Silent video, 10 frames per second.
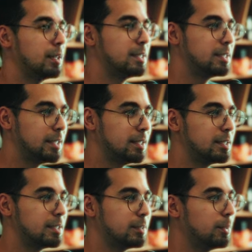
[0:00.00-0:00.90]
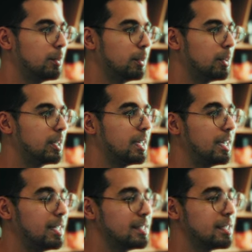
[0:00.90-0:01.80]
Since the look
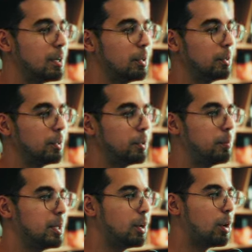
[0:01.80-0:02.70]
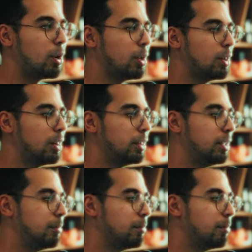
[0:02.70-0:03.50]
is a little bit on the